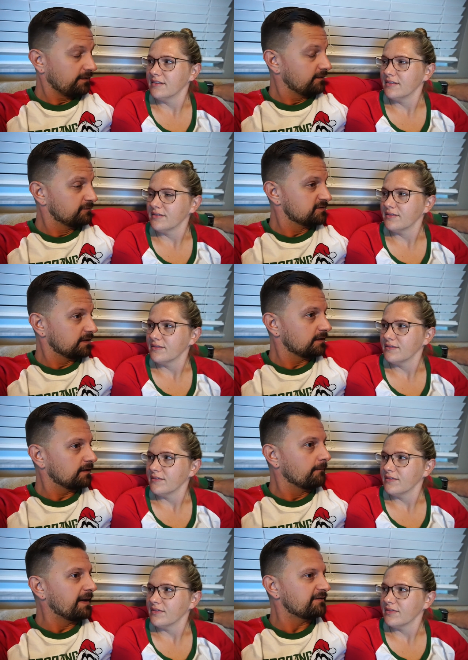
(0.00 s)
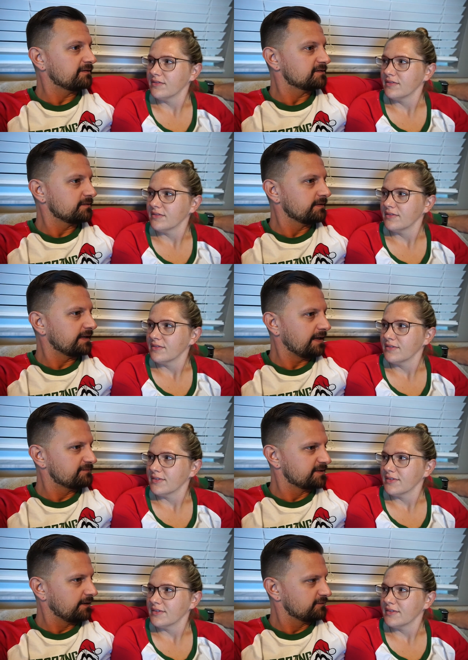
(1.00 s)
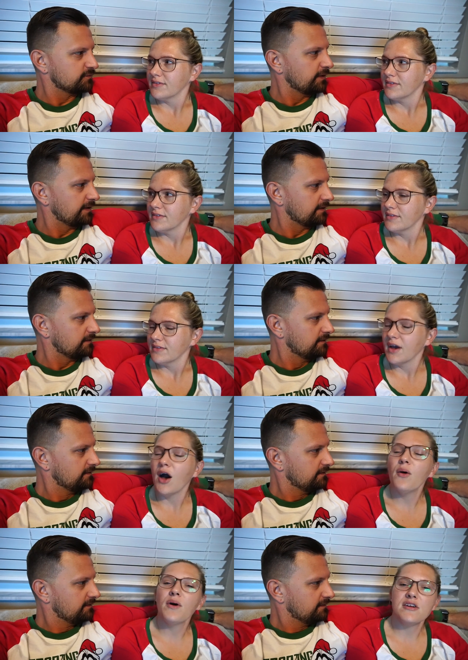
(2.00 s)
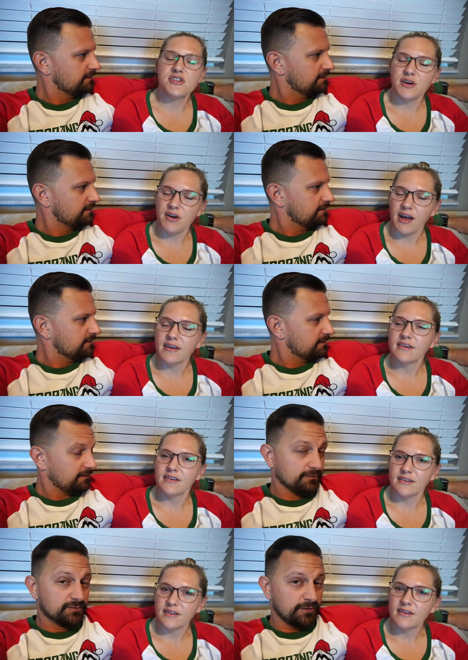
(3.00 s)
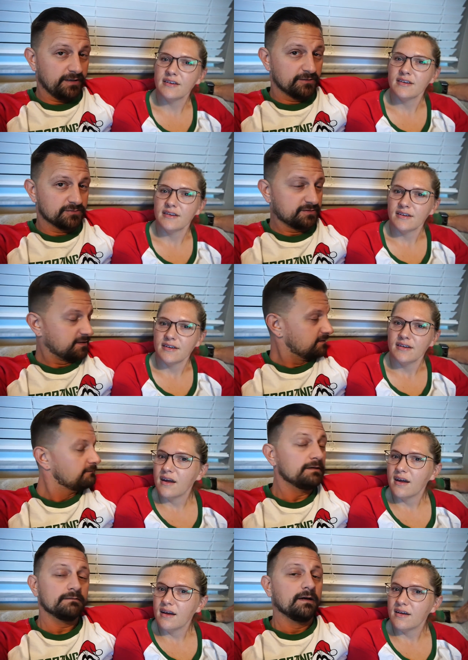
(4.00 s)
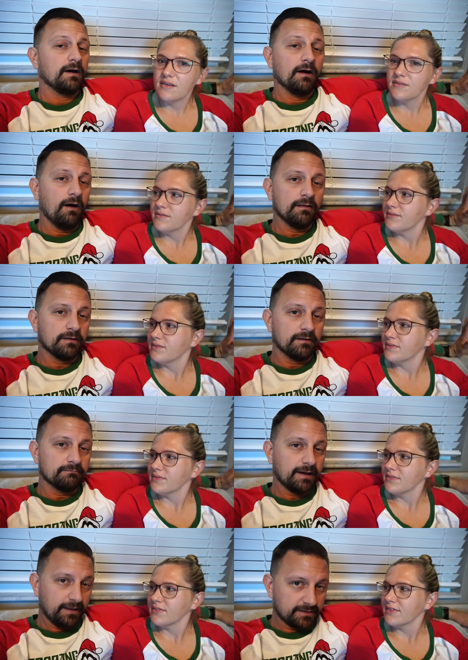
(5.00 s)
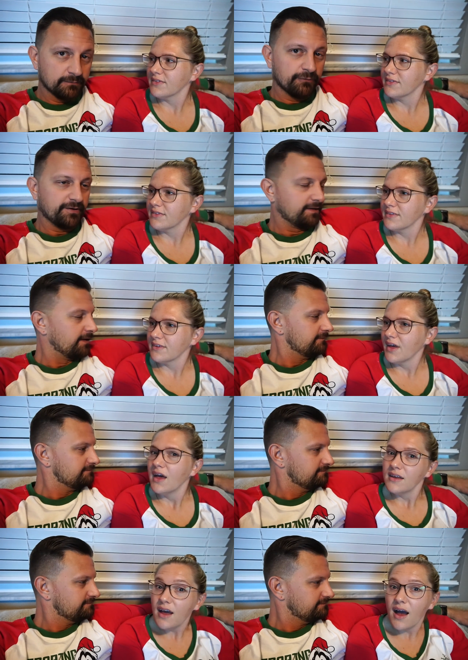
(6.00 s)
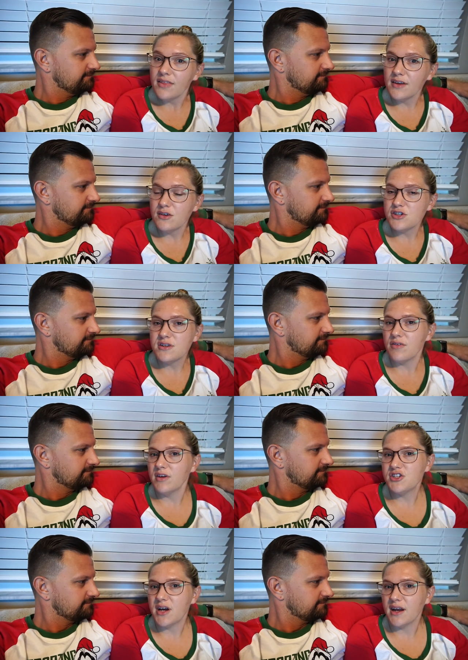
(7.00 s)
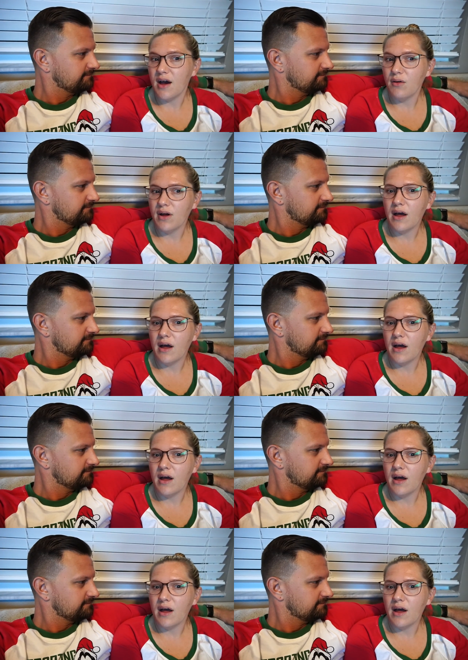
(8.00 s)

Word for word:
Speaker 1: thought it was like amazing, some of the names that I was reading.
Speaker 2: Oh, gotcha. Okay.
Speaker 1: It was really interesting. Well, all in all, I like the movie a lot.
Speaker 2: Yeah, I think you should definitely check it out.